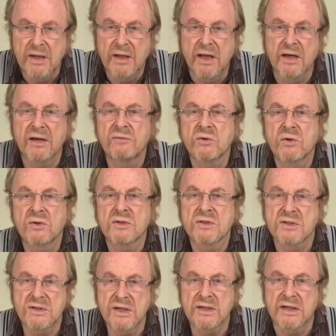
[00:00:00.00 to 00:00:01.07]
And if you
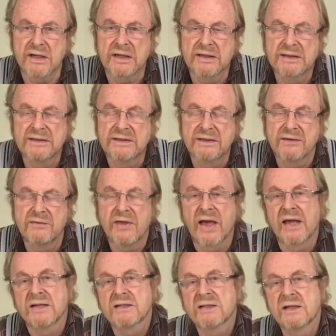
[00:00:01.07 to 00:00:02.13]
consider
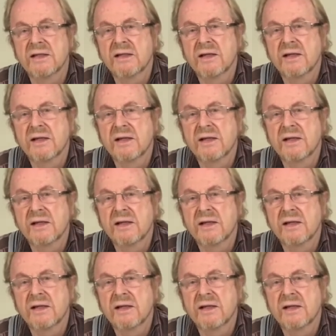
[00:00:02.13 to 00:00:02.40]
that